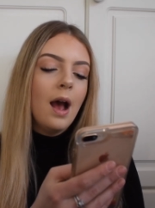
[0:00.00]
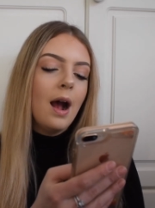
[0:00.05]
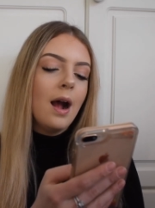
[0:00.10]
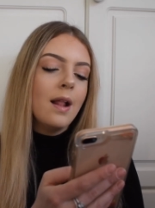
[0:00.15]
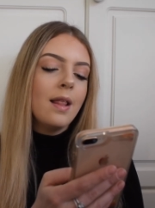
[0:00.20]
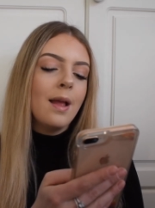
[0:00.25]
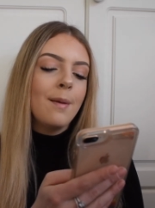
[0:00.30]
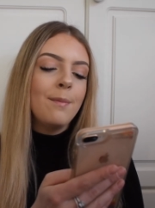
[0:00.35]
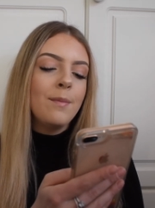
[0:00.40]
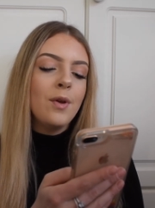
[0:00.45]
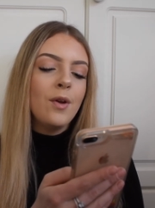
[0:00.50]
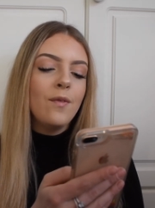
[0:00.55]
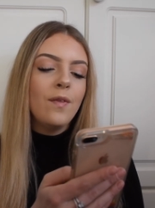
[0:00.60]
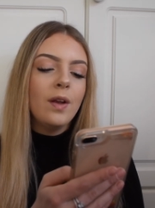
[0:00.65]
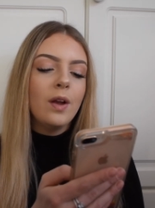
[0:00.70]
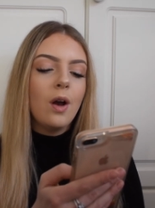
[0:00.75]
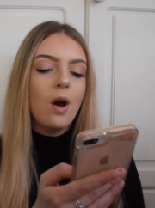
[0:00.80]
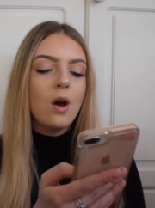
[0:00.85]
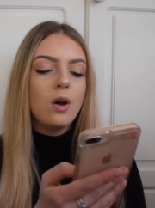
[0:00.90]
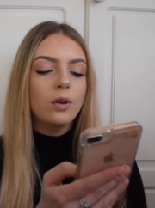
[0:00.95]
And then
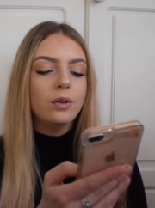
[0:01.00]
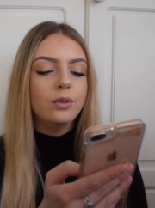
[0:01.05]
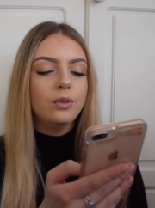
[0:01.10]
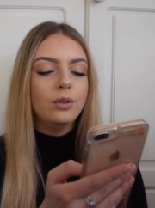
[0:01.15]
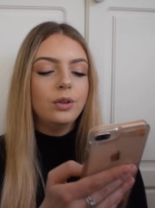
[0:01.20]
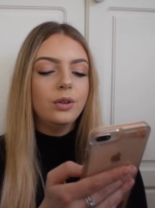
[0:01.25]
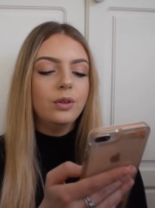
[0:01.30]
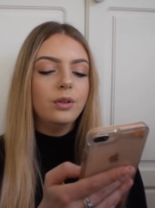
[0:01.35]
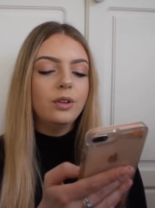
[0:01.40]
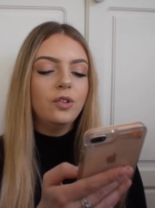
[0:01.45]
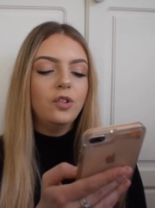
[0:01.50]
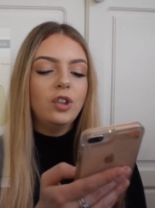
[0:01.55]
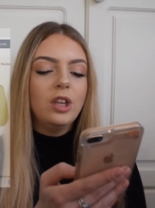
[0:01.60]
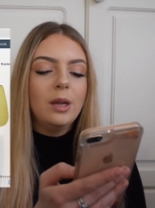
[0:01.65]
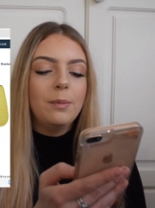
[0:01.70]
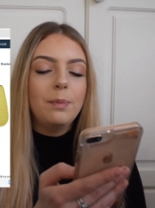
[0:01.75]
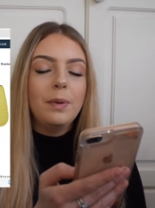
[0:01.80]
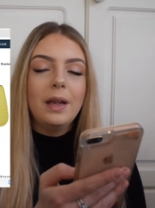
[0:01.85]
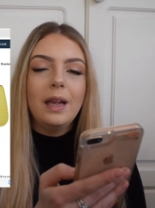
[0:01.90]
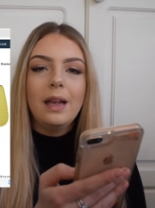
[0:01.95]
moving on to the
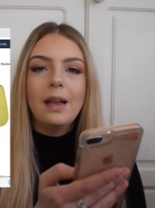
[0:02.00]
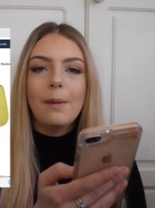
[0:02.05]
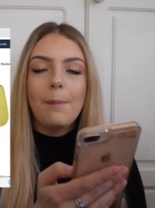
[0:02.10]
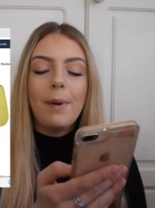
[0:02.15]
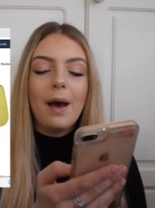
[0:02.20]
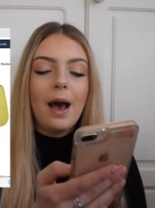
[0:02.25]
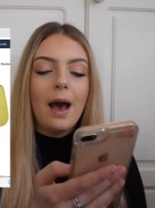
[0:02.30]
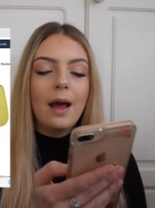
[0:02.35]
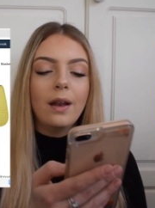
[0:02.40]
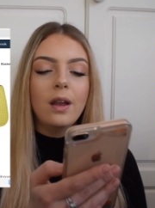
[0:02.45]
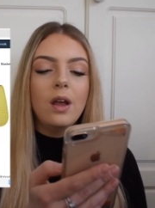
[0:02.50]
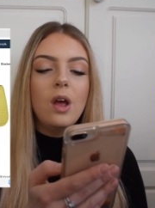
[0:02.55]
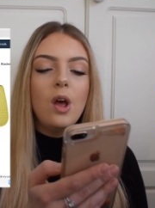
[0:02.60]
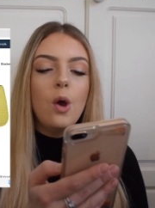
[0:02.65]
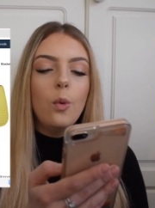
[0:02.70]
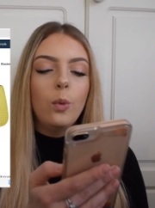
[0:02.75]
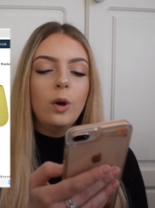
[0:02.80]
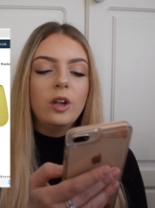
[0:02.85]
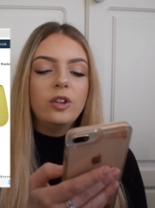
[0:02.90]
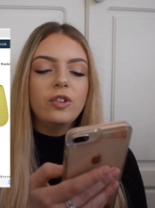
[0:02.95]
GP pad,
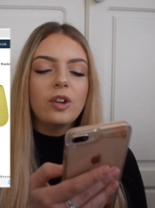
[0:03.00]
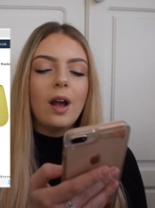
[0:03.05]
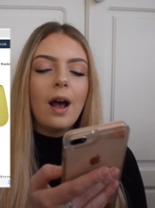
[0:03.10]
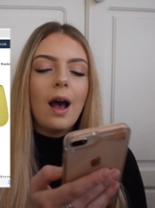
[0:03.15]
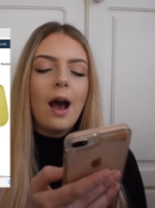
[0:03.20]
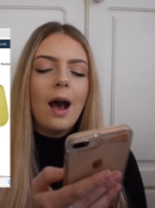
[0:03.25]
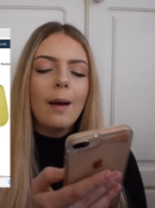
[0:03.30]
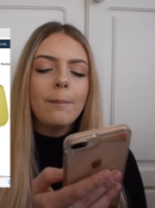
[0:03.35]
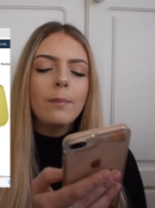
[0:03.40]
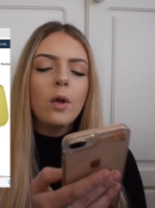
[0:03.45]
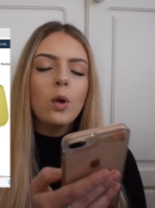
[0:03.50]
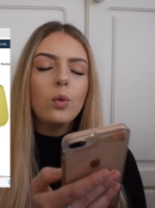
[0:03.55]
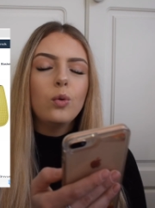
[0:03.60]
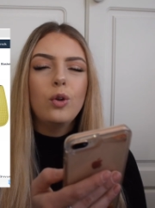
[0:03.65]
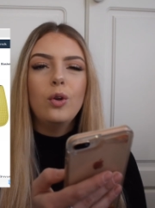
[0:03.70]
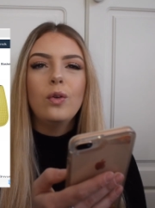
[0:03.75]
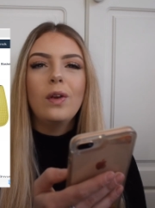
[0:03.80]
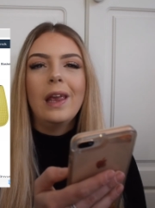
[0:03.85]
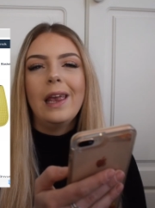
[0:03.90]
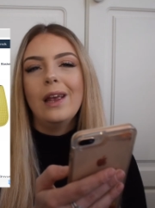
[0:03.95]
which I'm not
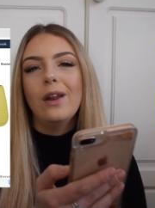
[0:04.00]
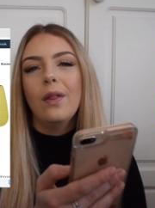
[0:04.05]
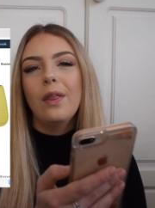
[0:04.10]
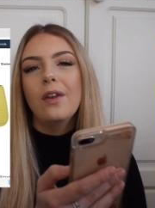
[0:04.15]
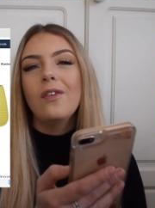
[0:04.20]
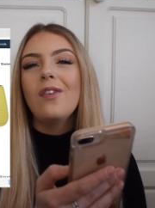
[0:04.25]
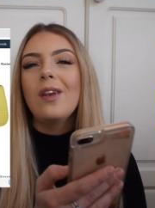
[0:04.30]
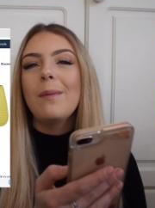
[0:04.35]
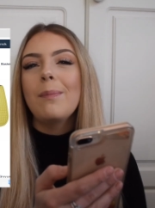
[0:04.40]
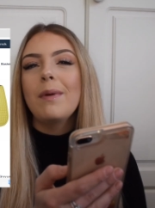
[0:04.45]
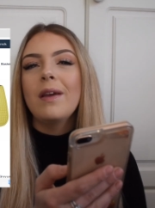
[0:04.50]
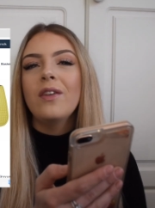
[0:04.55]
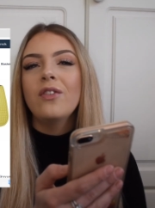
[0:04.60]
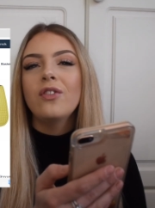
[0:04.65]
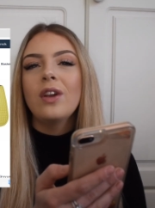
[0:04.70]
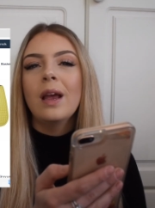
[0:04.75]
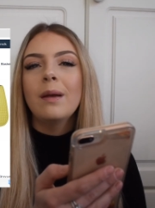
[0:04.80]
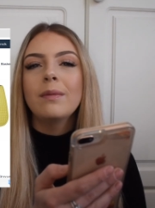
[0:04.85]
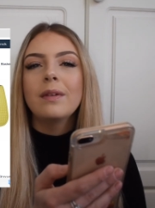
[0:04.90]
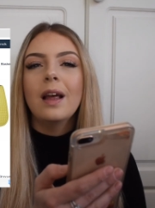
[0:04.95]
too keen on the GP
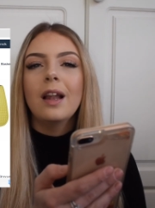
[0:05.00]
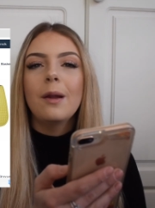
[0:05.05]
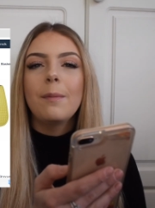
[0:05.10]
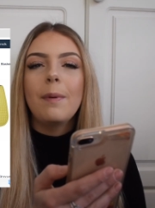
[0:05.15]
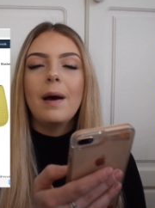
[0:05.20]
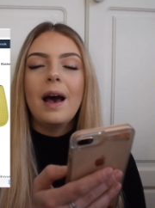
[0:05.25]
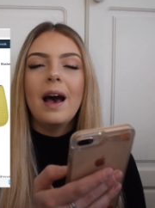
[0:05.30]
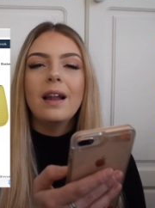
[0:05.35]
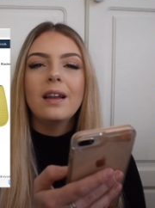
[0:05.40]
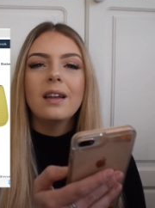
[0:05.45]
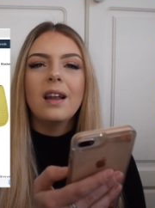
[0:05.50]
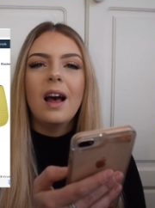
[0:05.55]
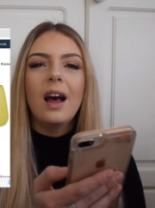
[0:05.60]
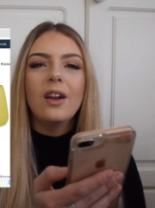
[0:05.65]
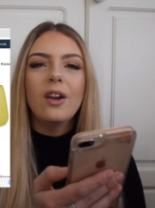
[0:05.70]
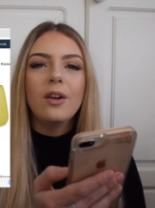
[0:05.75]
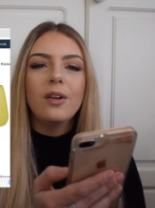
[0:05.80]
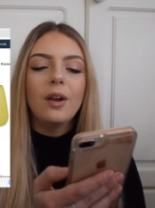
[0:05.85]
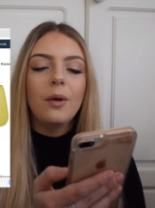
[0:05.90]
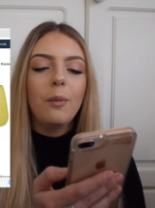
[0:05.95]
shaped saddle pad. I
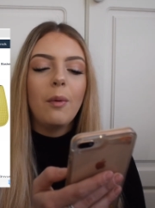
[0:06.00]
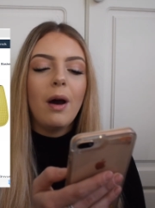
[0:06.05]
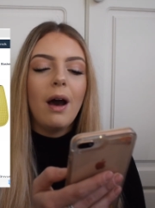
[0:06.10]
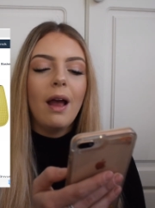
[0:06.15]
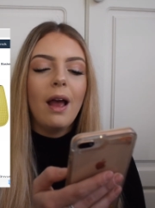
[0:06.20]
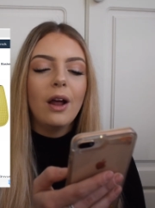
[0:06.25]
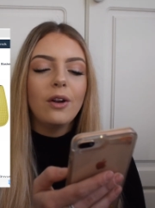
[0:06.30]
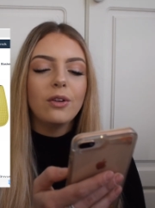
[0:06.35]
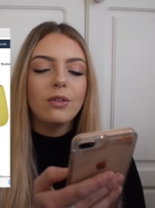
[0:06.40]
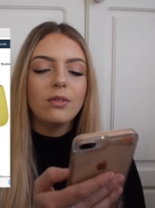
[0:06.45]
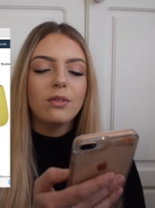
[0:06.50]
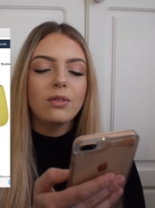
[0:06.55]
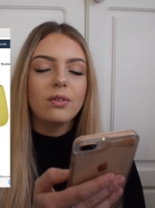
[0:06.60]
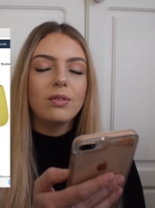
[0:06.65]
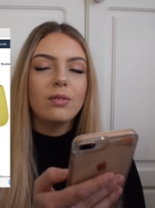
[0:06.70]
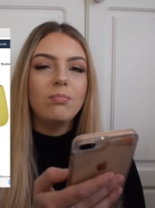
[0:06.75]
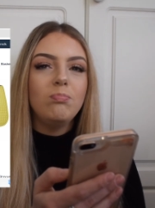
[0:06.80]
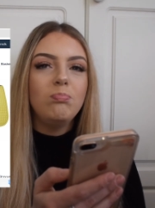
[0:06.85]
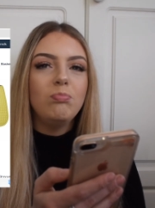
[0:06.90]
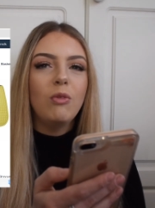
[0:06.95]
don't know why, I just
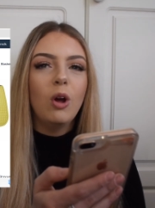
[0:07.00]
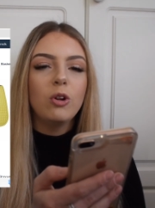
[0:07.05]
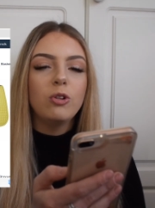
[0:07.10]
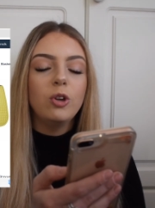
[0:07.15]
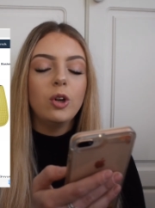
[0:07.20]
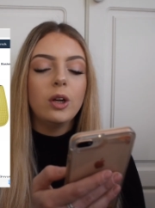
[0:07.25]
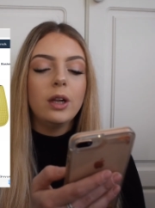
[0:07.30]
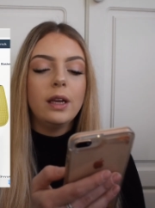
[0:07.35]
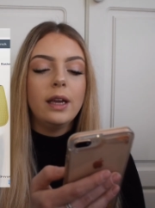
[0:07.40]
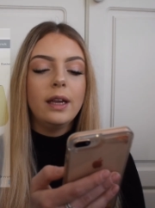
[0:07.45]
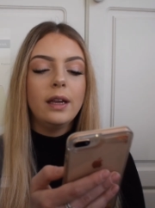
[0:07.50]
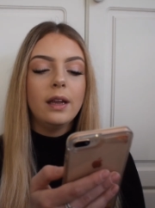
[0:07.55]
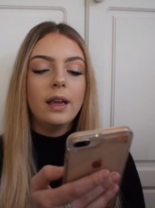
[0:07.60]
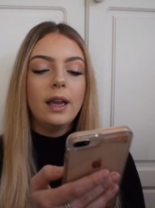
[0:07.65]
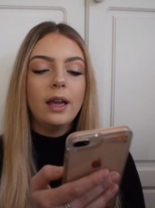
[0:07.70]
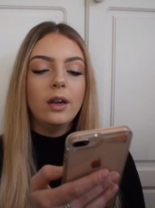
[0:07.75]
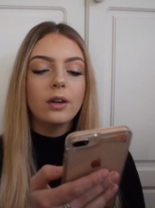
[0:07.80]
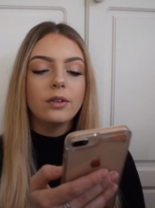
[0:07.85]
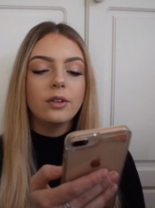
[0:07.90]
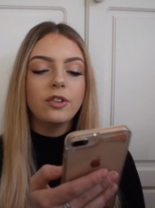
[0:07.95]
not too
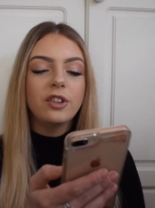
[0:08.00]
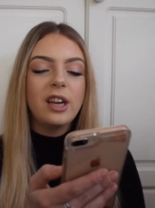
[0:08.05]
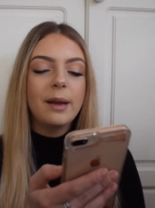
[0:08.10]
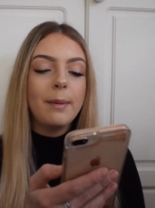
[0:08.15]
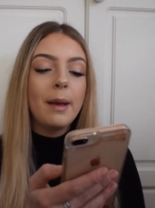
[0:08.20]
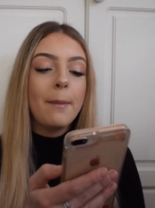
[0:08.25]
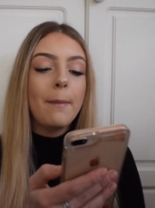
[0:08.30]
keen on the shape.